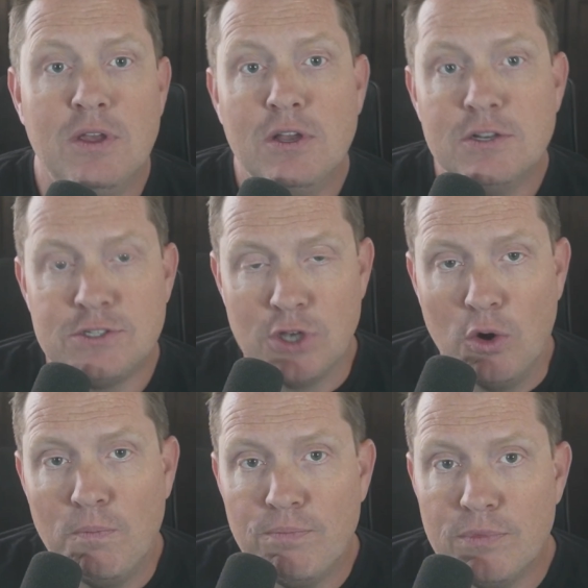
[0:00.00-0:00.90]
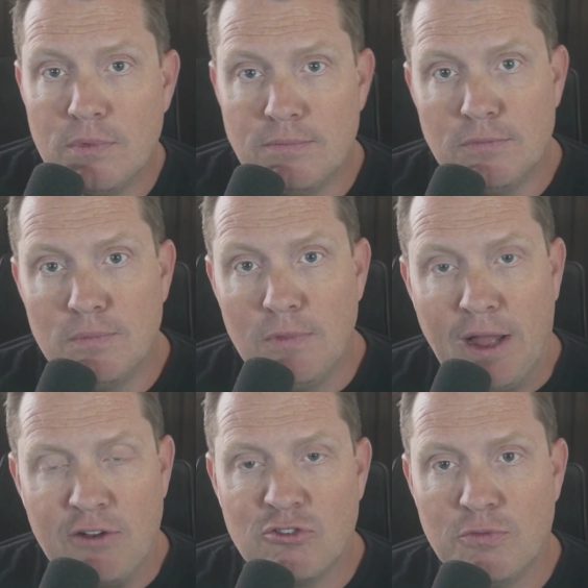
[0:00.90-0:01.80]
So
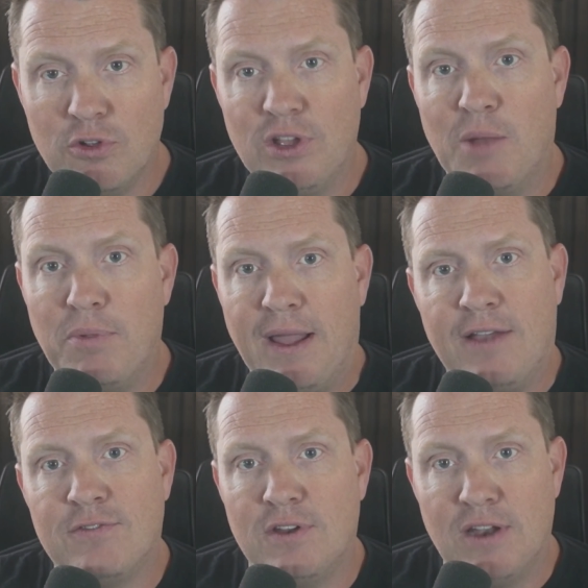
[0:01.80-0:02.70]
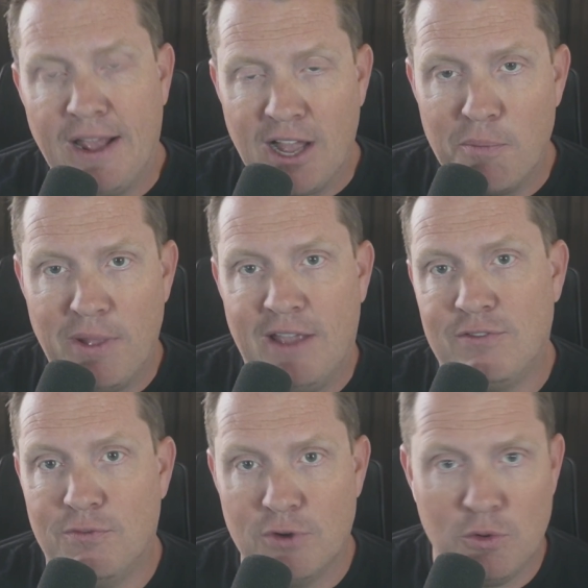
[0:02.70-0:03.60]
Linus Torvalds got blasted, and I got
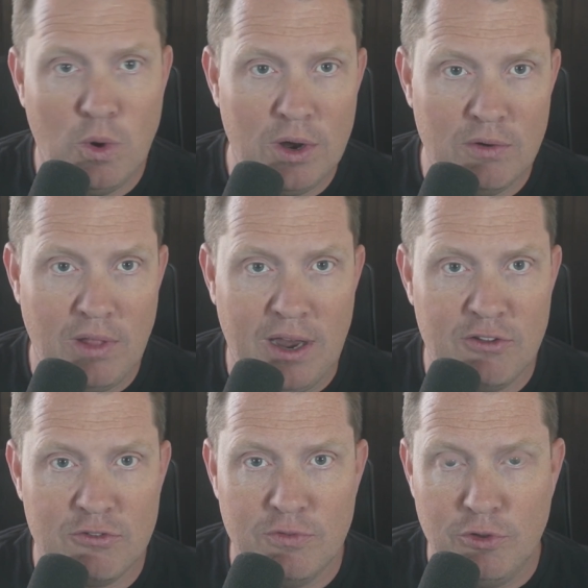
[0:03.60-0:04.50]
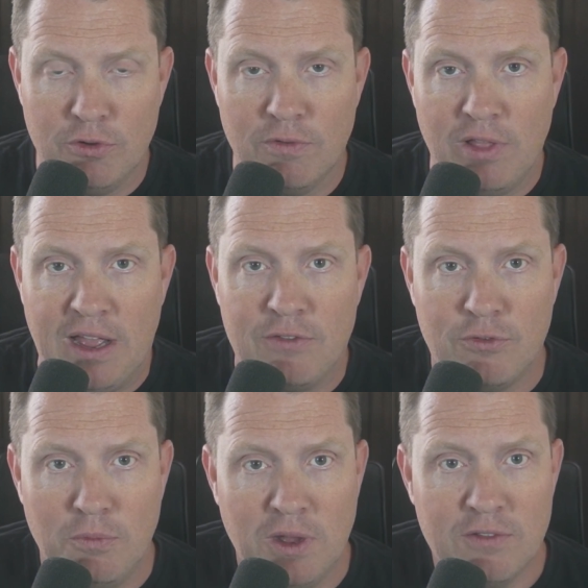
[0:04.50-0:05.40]
blasted for quoting Linus Torvalds over the last
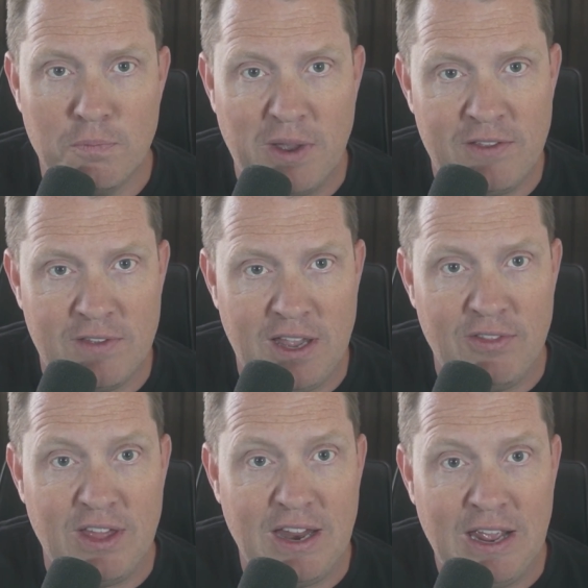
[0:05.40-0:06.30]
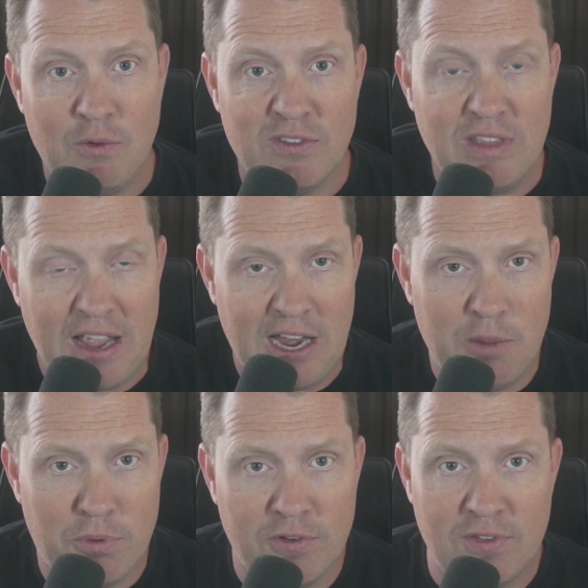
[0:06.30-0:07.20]
few months by saying that it was ninety
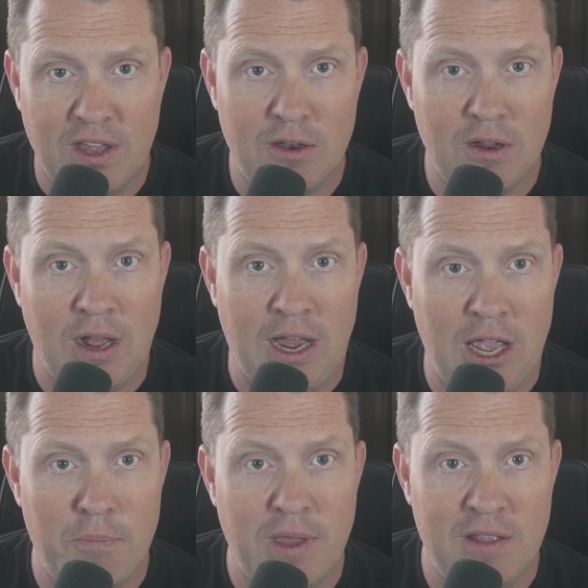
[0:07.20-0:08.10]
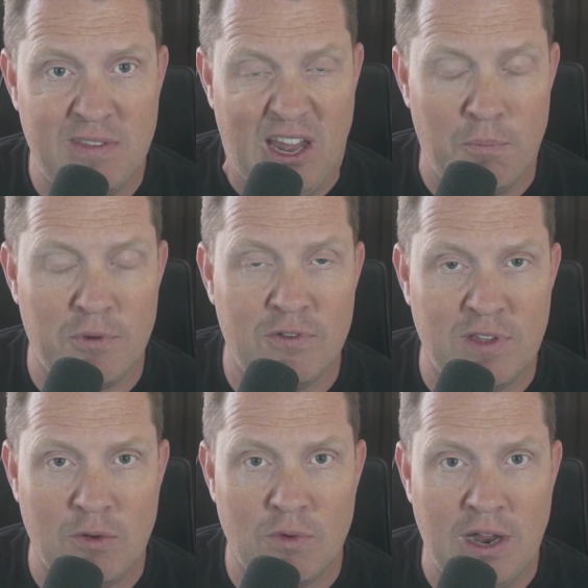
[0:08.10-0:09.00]
percent hype and ten
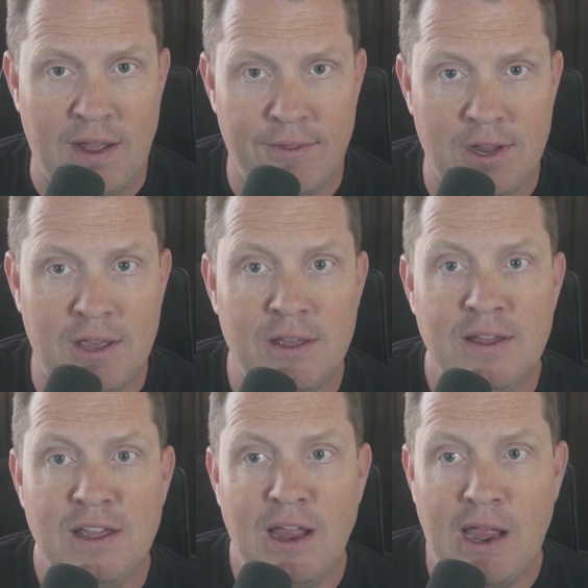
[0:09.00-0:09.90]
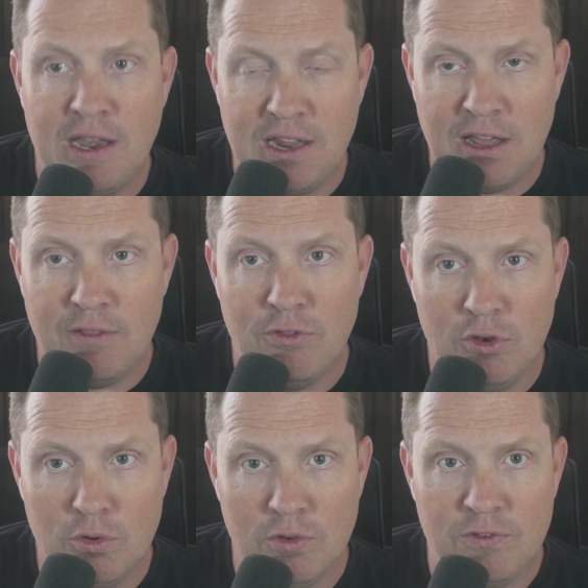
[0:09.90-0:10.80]
percent reality. And yet the
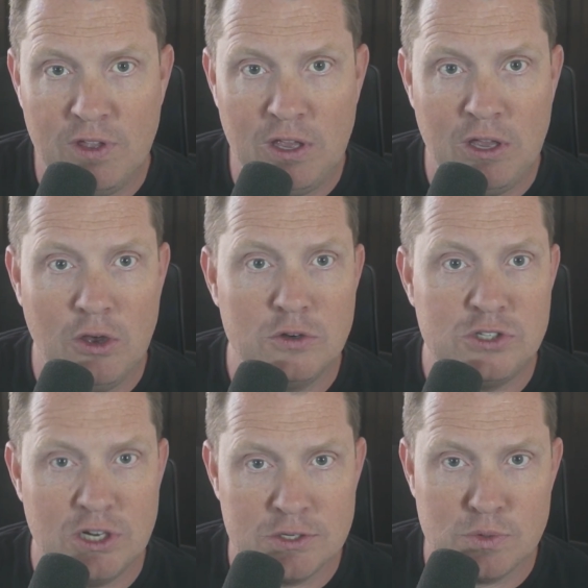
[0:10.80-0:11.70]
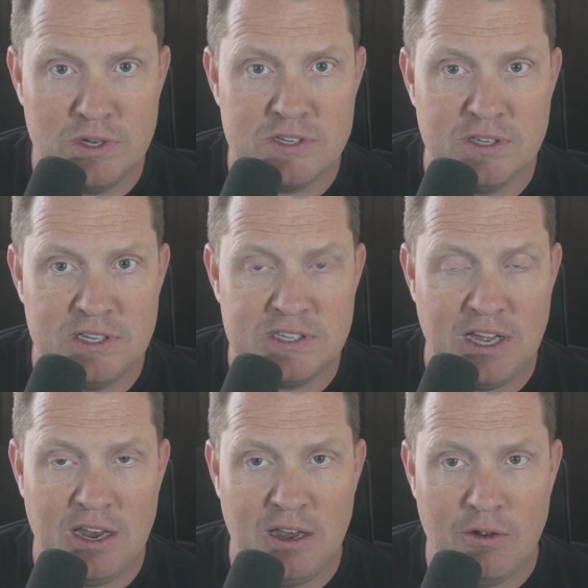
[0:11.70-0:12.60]
Google C E O just recently said
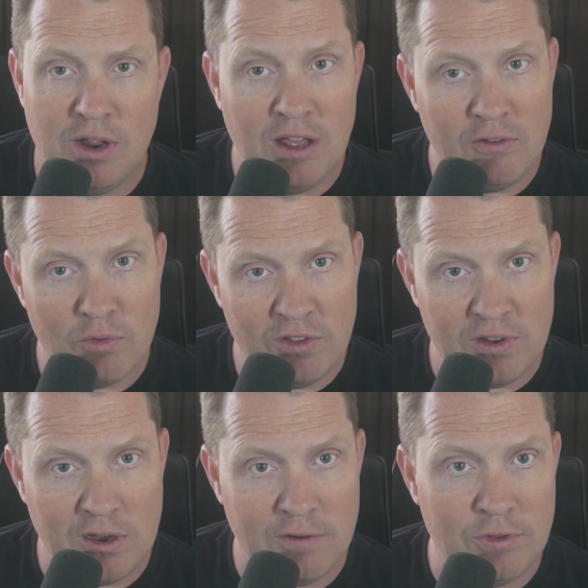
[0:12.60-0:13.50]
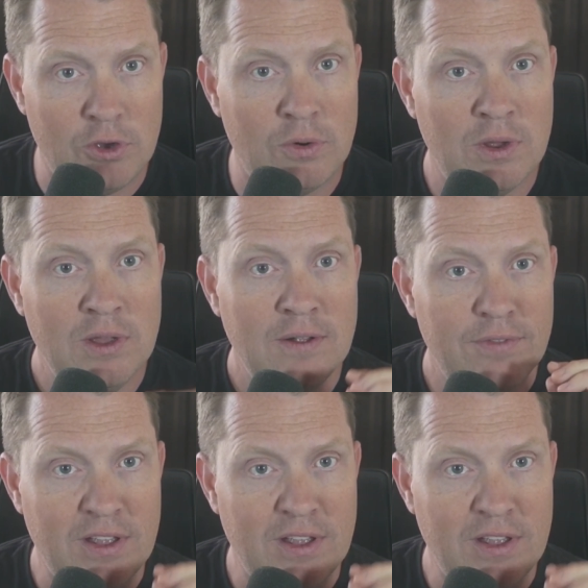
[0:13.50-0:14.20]
in a recent interview that